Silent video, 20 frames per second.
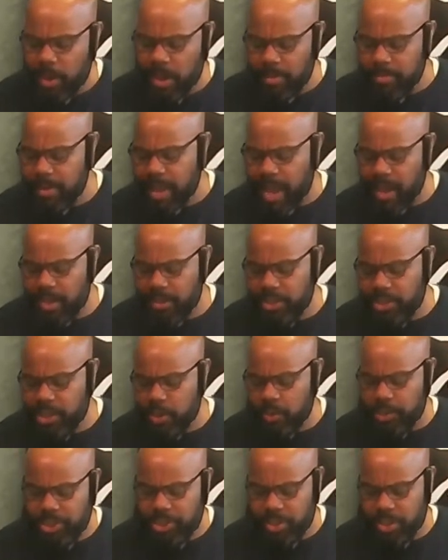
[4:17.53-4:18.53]
I'm not going to
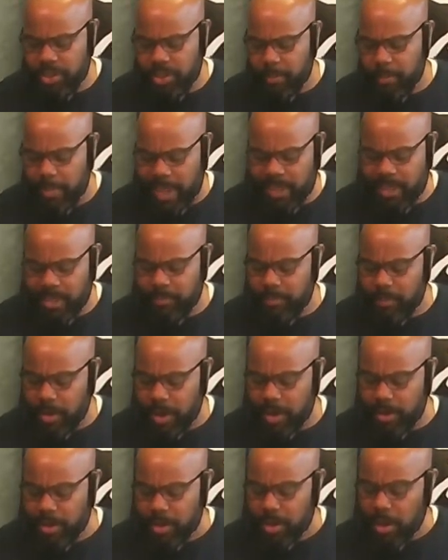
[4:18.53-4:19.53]
do is show the bacon
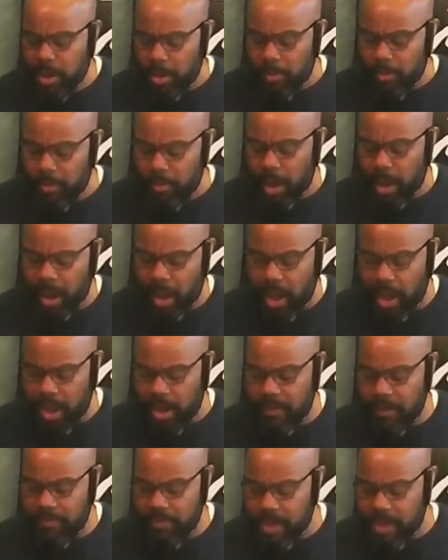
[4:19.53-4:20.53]
part
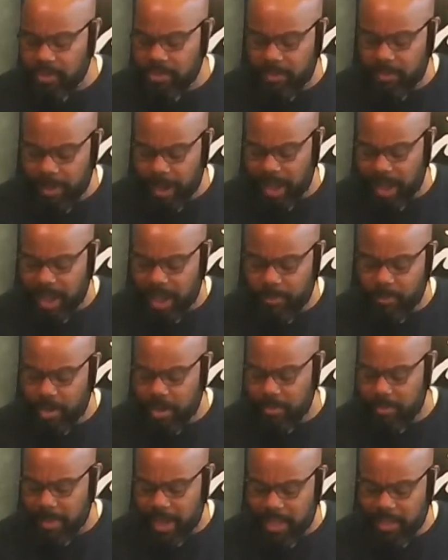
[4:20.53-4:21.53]
of this, but I am going
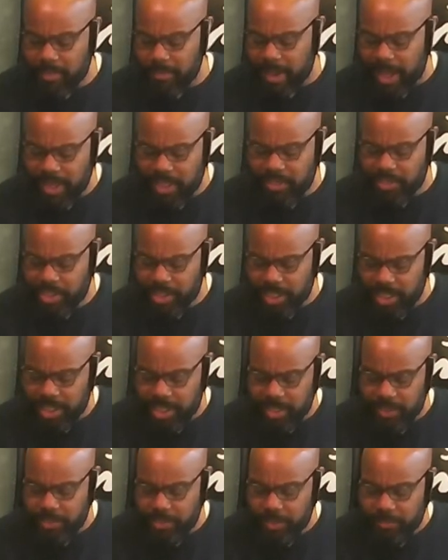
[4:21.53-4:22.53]
to make the mac and
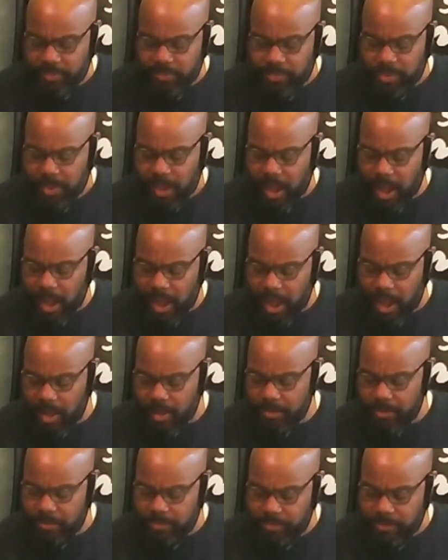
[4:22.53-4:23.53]
cheese.
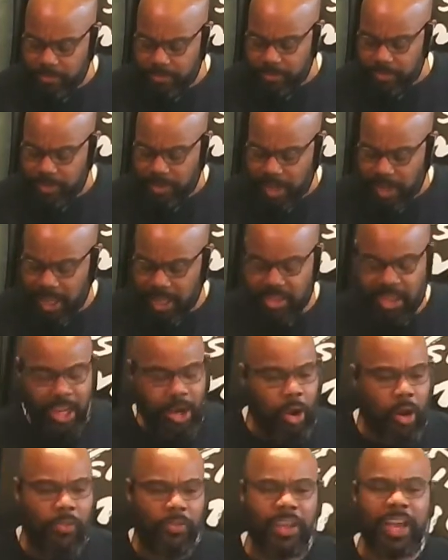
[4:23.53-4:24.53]
And then the
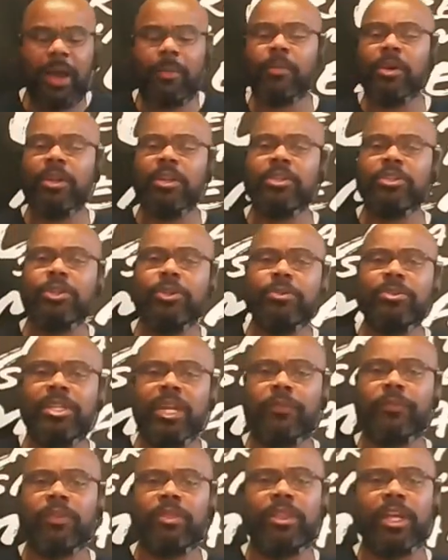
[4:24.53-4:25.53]
only thing I'm going to do
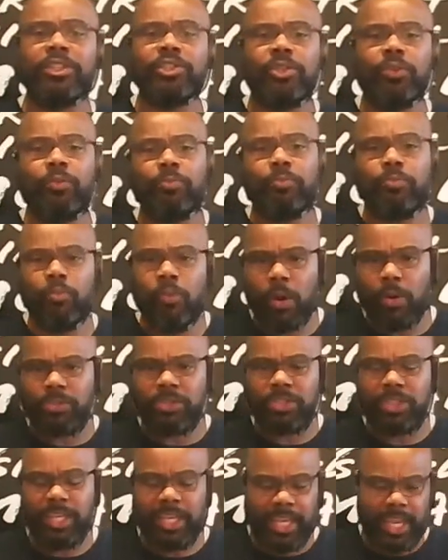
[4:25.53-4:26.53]
different that you won't
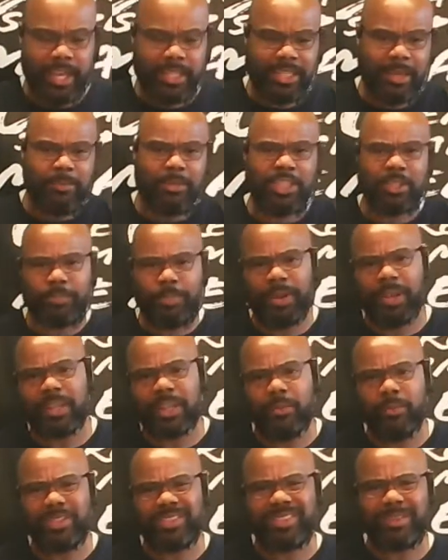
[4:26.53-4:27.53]
see here is I'm going to sprinkle
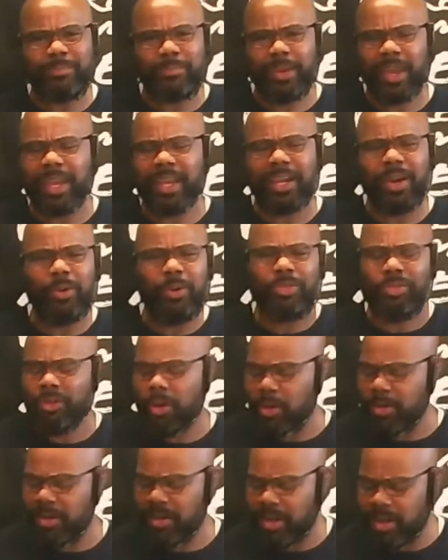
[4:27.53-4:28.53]
it with some panko and
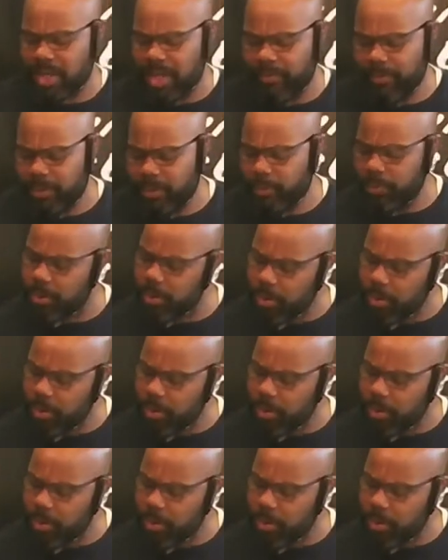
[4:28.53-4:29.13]
throw it in the oven real